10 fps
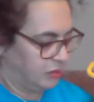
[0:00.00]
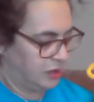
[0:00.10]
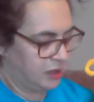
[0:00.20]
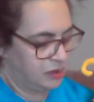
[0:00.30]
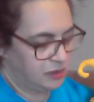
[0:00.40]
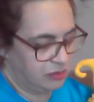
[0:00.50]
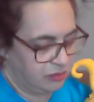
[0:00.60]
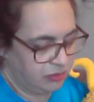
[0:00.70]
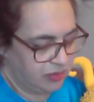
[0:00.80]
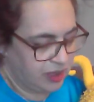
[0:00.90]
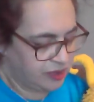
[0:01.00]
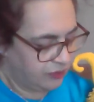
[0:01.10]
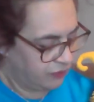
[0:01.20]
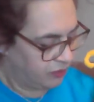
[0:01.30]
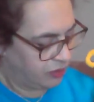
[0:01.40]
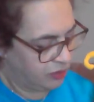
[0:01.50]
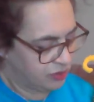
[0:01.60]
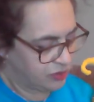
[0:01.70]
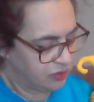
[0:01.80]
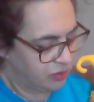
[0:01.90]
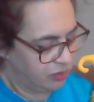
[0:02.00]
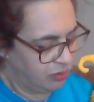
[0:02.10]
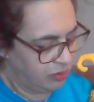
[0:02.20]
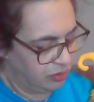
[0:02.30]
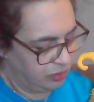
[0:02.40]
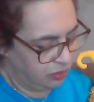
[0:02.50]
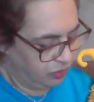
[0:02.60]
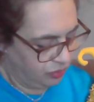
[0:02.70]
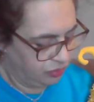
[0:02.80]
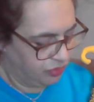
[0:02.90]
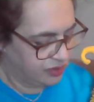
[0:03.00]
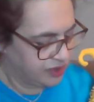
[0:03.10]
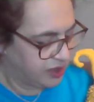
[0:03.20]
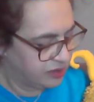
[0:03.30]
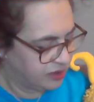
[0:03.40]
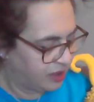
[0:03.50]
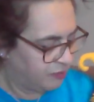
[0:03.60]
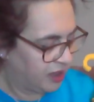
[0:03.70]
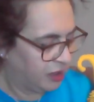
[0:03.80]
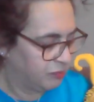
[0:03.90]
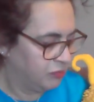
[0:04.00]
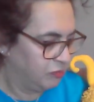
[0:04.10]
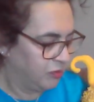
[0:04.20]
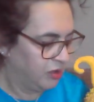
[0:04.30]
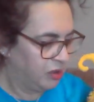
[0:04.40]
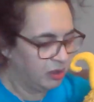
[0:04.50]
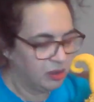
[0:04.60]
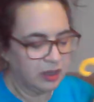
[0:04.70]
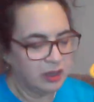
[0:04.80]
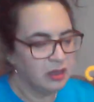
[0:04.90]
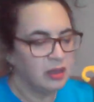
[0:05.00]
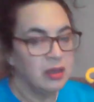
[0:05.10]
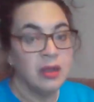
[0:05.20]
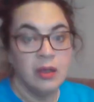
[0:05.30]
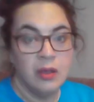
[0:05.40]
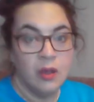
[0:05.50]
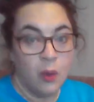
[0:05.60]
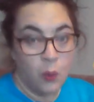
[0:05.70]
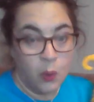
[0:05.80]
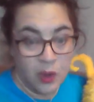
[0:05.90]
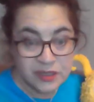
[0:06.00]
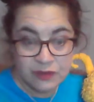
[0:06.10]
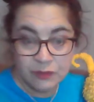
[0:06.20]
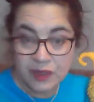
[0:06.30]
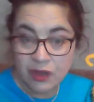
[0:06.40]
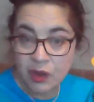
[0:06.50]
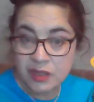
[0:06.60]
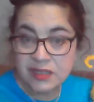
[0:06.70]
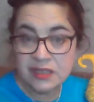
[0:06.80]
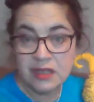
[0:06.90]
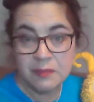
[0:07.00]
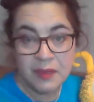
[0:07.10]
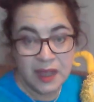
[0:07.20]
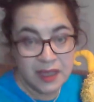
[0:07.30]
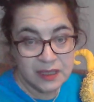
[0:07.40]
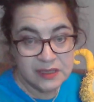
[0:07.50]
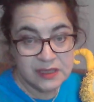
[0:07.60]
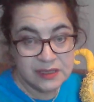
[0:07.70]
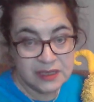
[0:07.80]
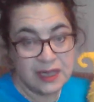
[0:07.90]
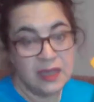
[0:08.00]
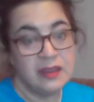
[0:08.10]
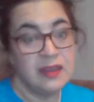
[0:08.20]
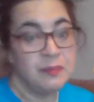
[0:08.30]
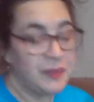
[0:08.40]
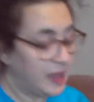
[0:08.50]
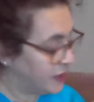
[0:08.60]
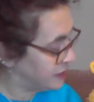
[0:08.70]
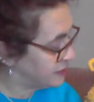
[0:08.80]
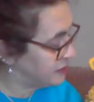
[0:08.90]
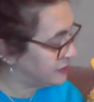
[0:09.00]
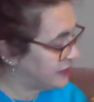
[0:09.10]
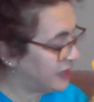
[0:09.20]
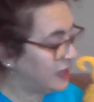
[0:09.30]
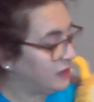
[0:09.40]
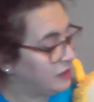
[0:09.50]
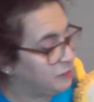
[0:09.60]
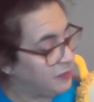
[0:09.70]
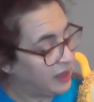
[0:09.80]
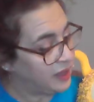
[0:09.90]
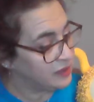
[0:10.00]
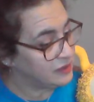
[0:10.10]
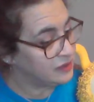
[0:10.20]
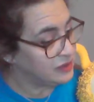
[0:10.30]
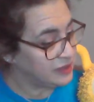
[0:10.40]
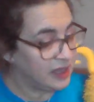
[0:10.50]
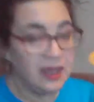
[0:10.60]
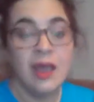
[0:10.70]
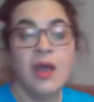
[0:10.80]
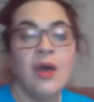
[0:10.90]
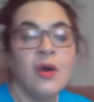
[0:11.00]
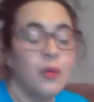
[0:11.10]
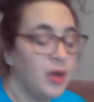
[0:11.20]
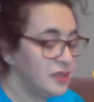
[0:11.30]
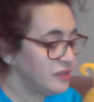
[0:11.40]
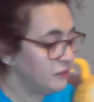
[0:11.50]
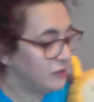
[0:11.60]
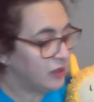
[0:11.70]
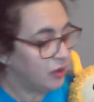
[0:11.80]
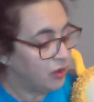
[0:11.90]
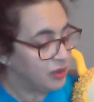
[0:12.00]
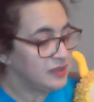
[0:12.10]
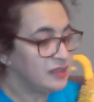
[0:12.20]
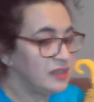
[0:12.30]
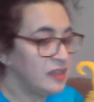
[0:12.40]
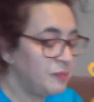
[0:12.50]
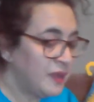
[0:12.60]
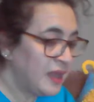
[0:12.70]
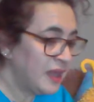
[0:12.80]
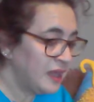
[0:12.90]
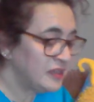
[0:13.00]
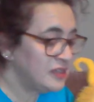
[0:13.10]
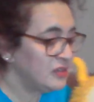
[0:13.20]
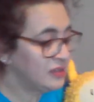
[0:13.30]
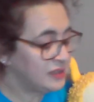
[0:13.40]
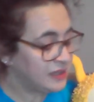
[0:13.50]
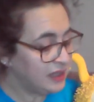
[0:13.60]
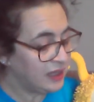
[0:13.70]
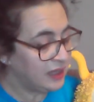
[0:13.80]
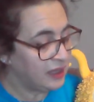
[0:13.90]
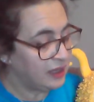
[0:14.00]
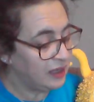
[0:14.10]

Right, are we ready for our song? You hold on tight to that bag, Bookbug. What have we got in the bag today? The bag today, the bag today. What have we got in the bag today?